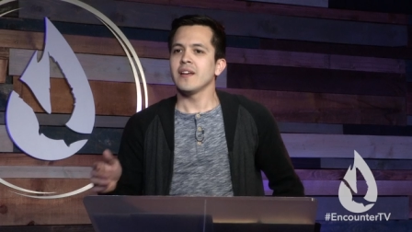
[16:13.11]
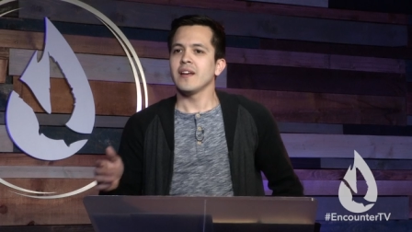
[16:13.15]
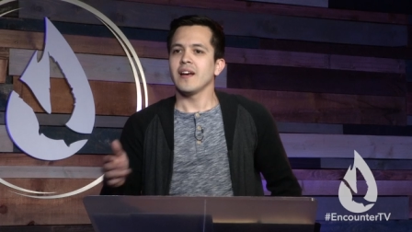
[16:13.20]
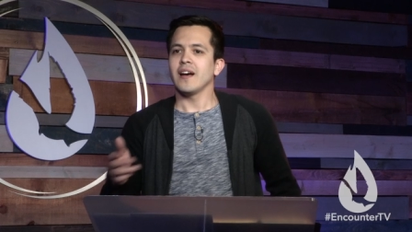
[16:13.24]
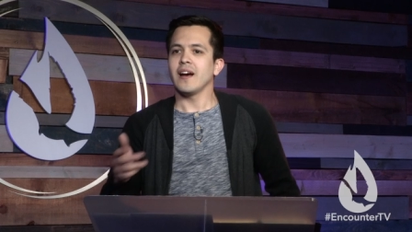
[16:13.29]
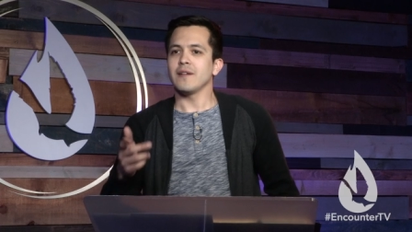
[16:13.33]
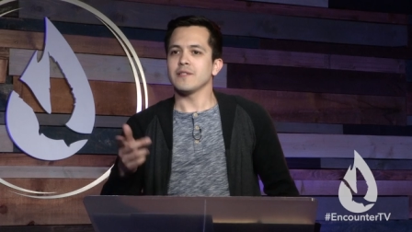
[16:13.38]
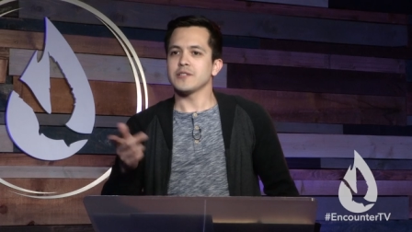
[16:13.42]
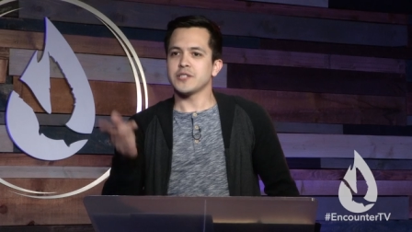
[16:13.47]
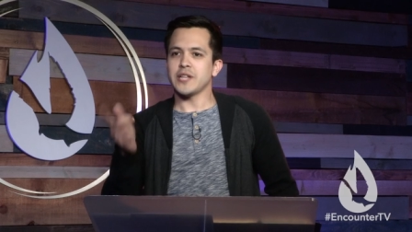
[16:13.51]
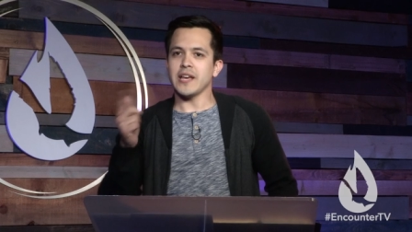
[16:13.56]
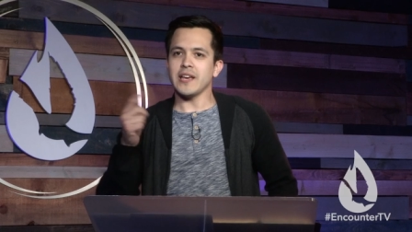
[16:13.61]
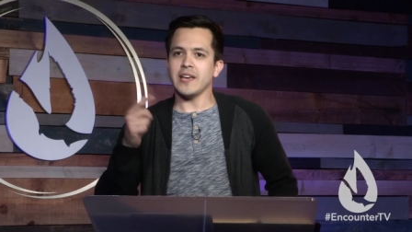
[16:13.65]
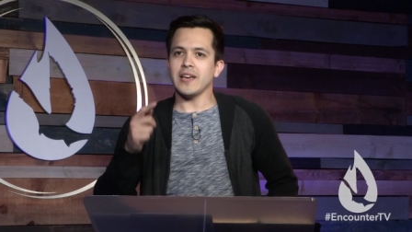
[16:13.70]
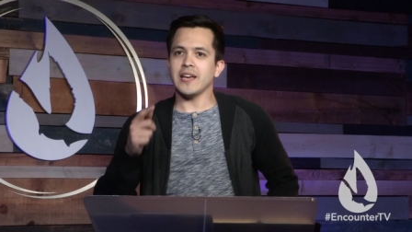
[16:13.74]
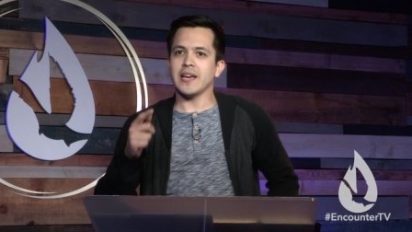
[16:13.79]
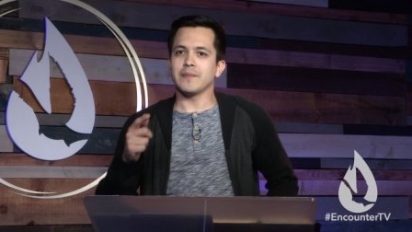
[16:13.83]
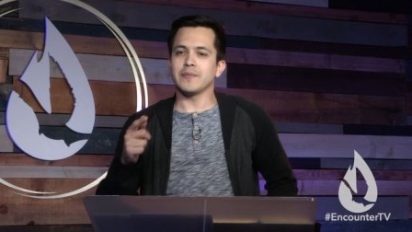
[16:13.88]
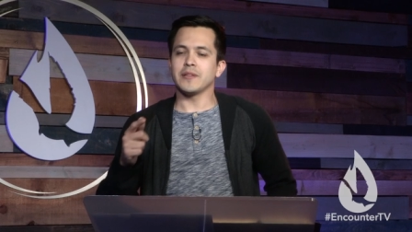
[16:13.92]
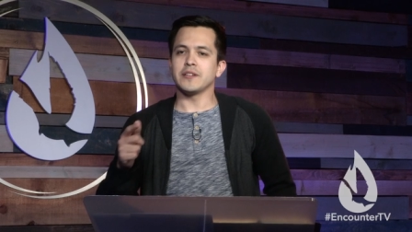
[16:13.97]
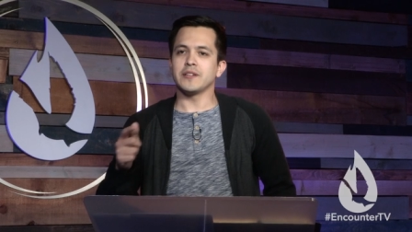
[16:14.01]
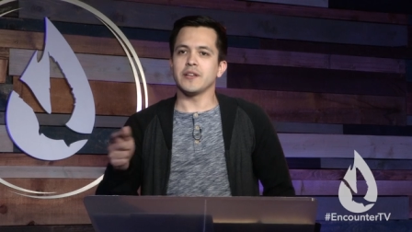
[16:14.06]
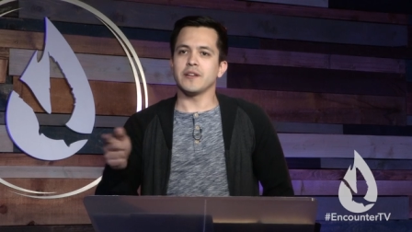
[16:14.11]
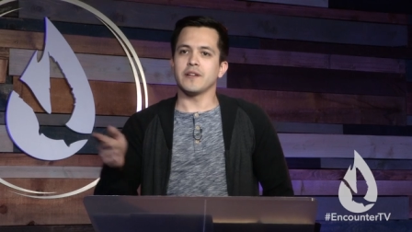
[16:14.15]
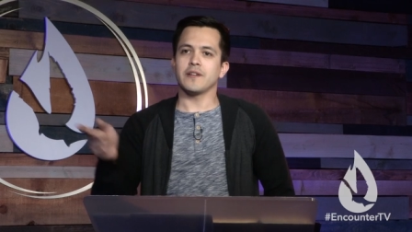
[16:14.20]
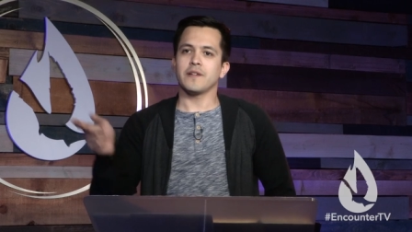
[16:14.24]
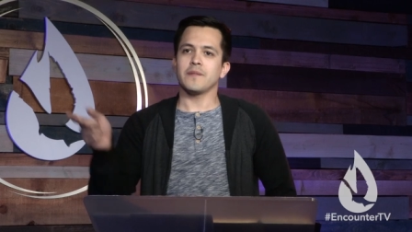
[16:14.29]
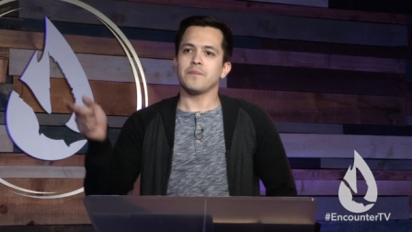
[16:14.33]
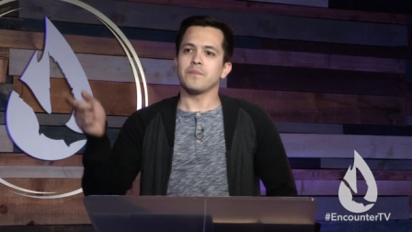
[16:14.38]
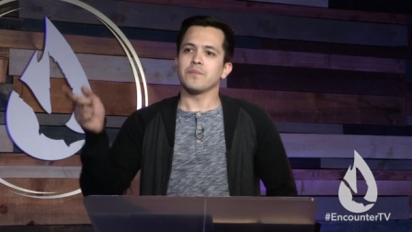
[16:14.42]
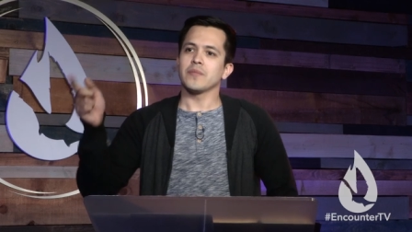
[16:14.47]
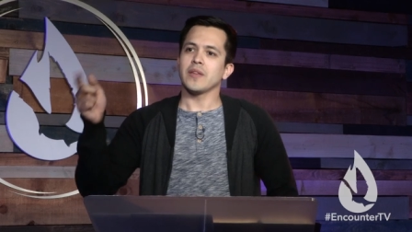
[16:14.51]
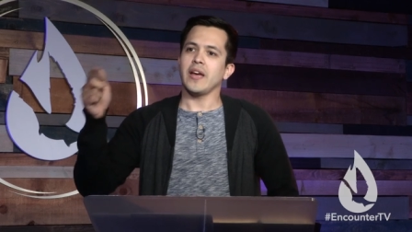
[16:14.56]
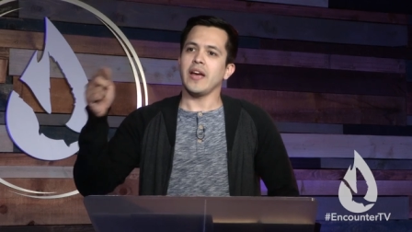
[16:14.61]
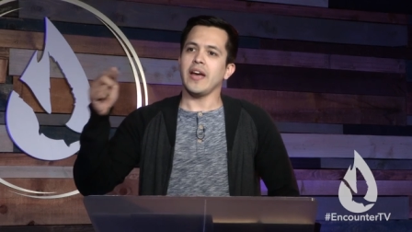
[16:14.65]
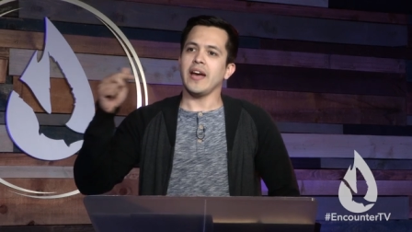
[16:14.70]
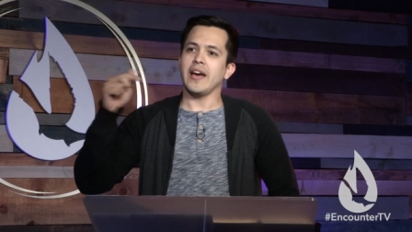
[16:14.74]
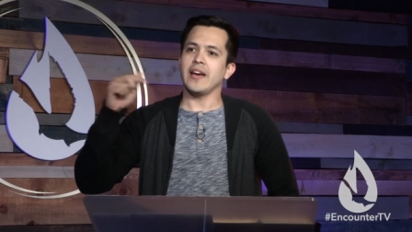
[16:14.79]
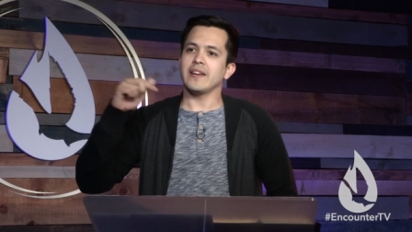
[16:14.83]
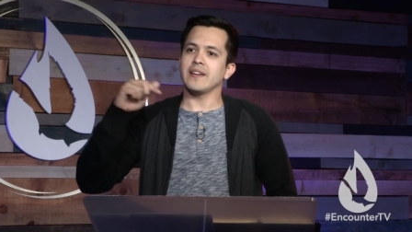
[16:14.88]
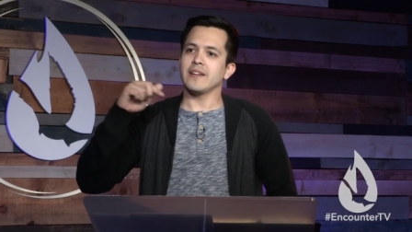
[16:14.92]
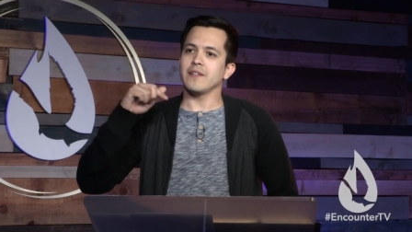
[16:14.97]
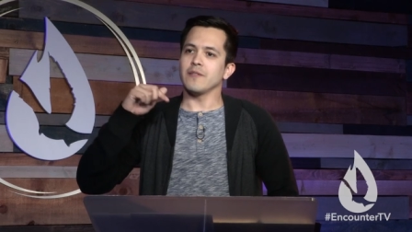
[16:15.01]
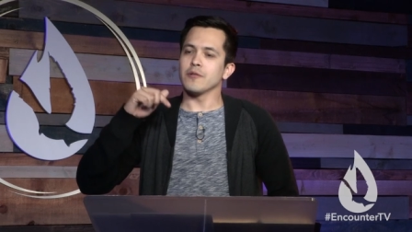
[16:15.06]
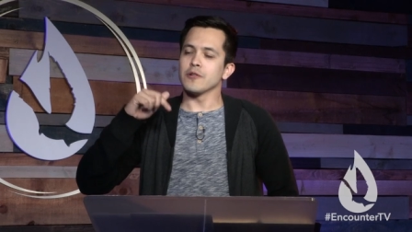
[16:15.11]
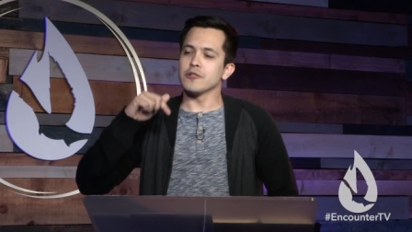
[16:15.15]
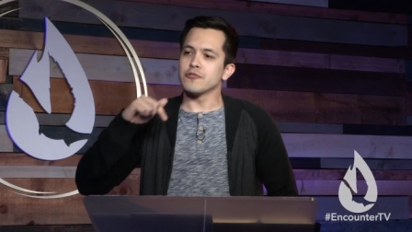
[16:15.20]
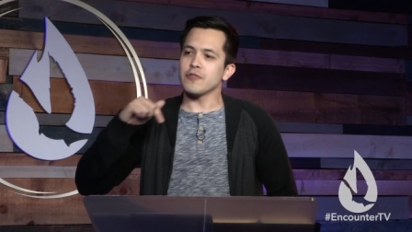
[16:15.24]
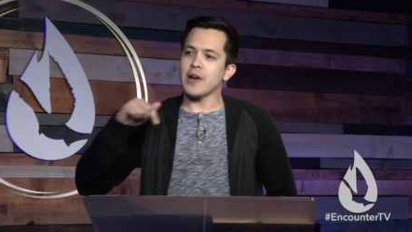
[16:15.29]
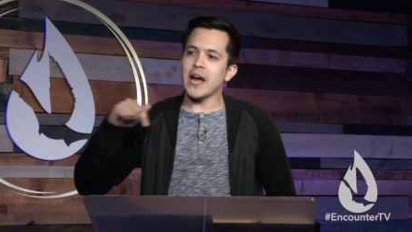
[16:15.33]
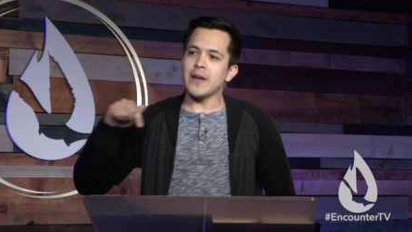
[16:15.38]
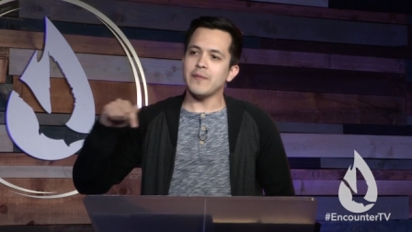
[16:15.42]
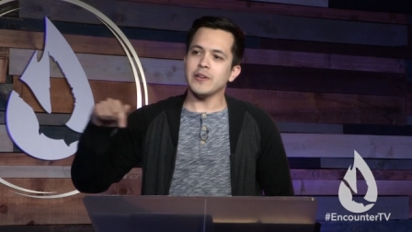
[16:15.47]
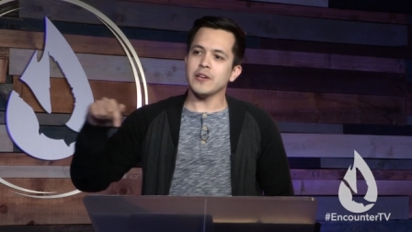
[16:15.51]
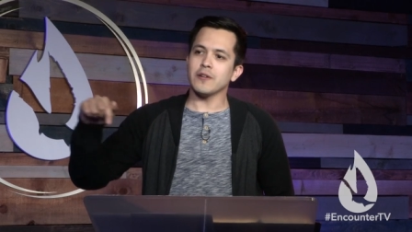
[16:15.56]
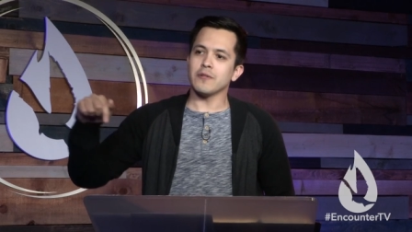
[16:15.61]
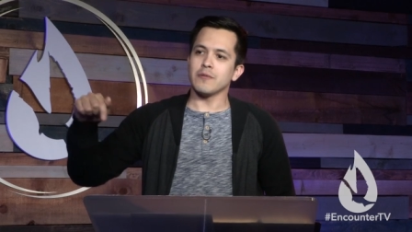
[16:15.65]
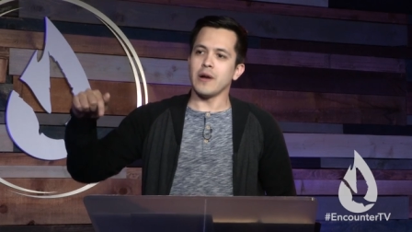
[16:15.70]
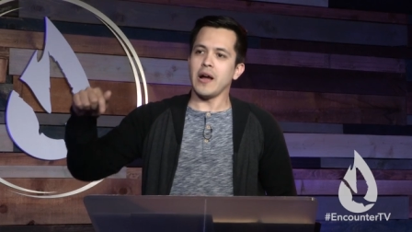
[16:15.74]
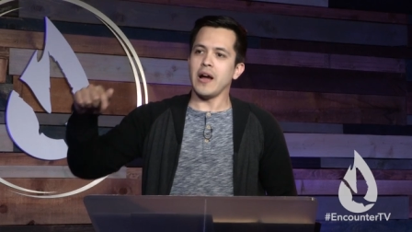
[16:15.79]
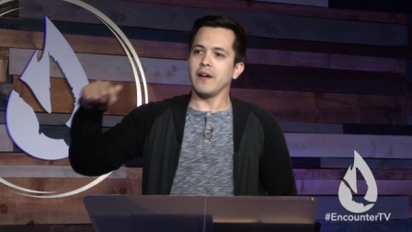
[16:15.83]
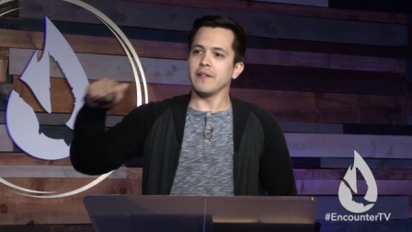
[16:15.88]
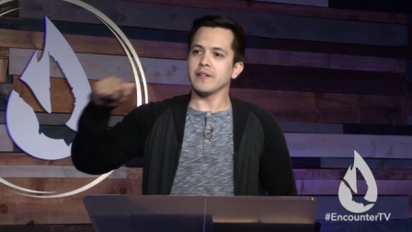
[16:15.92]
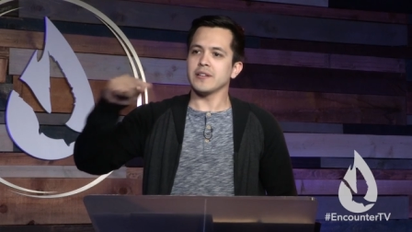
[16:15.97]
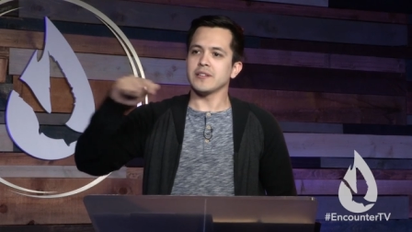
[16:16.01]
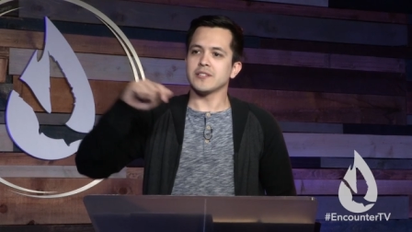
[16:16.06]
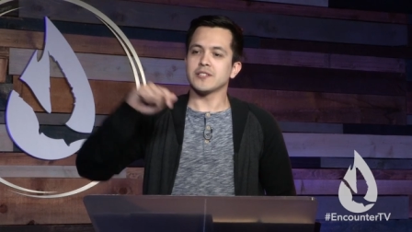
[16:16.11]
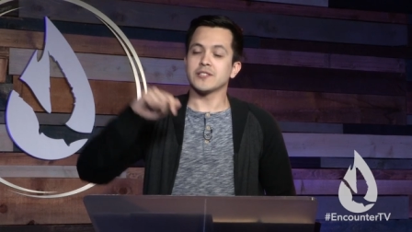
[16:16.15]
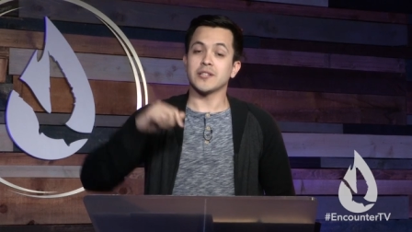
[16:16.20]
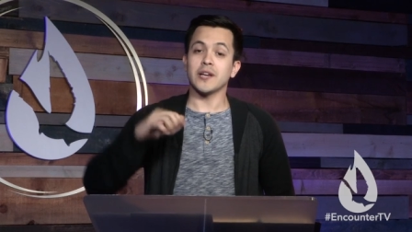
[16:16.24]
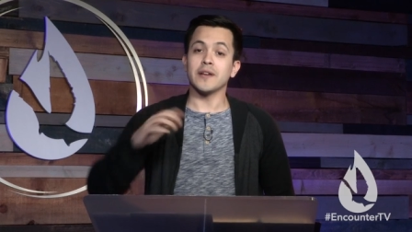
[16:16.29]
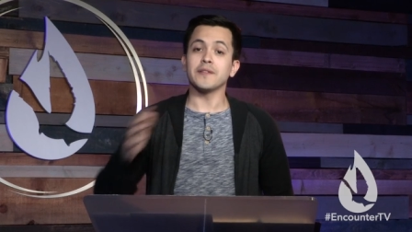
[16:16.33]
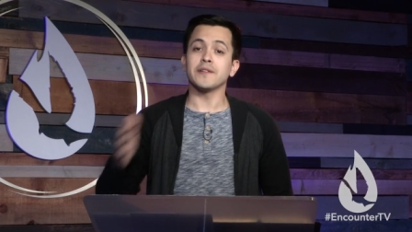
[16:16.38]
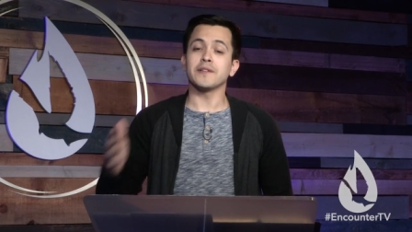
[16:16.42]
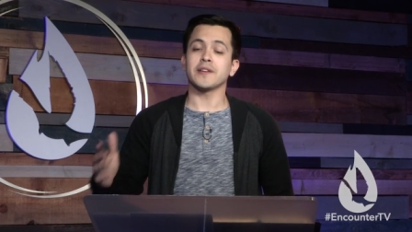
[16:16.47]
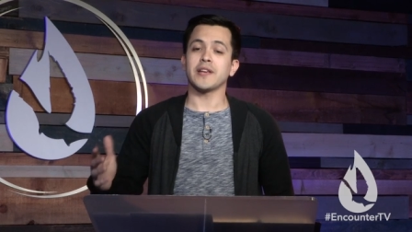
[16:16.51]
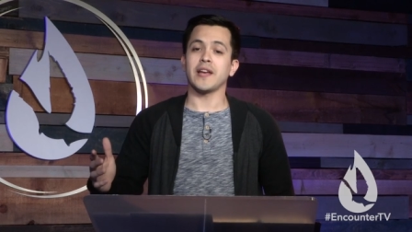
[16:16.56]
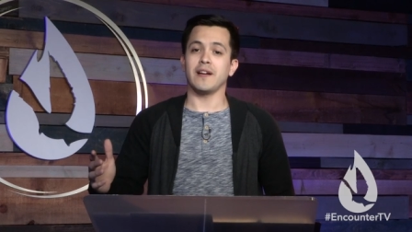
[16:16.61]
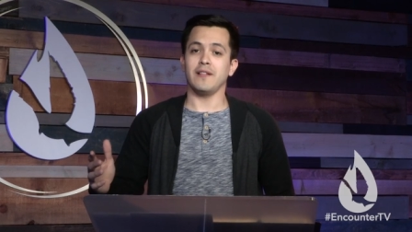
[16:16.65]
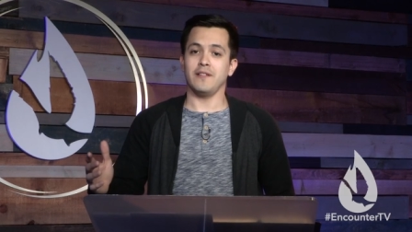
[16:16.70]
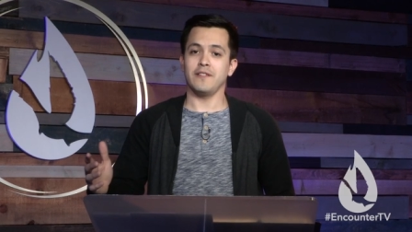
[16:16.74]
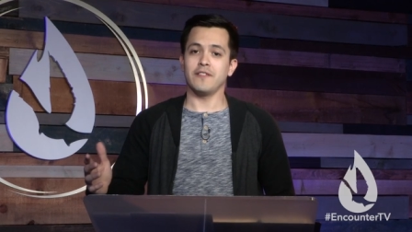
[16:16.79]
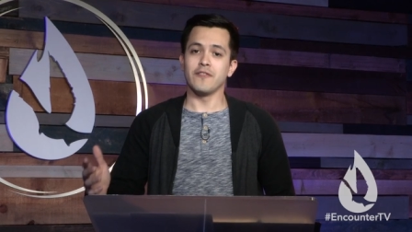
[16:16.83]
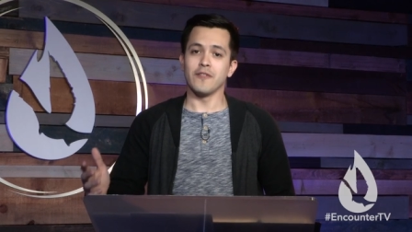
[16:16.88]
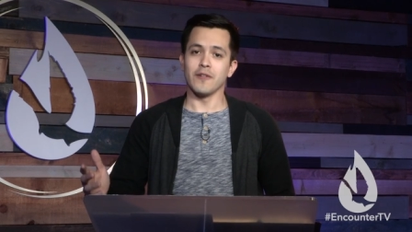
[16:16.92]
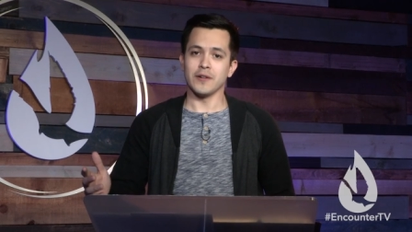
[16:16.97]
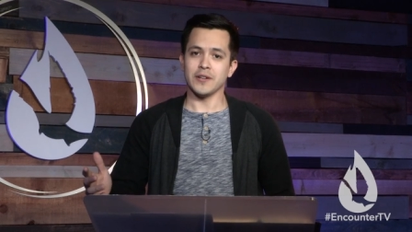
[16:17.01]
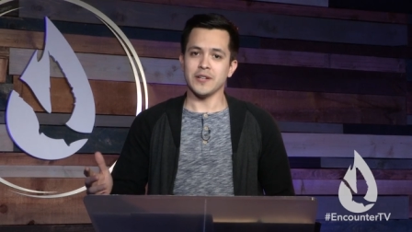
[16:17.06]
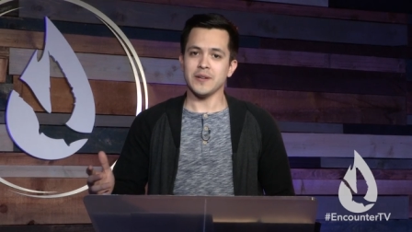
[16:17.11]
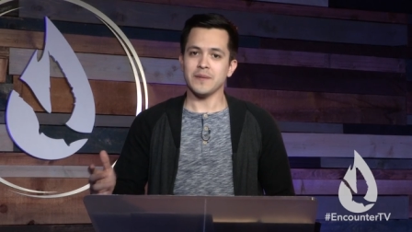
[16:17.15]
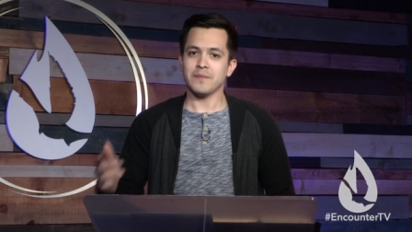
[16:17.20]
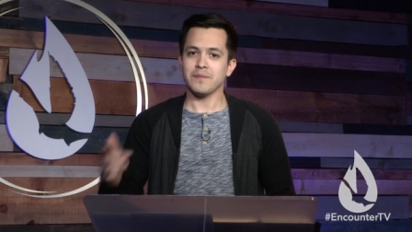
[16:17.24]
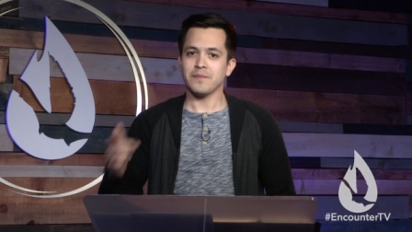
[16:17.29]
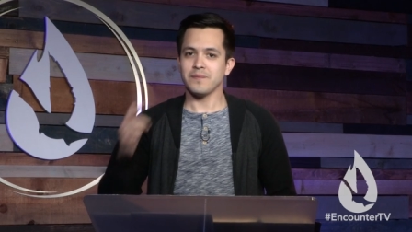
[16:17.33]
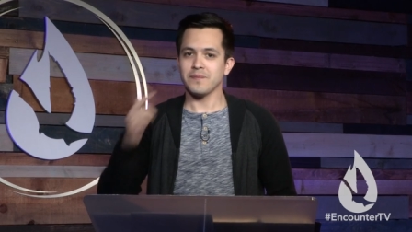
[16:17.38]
I was taking him to dinner, and we're driving around in Southern California,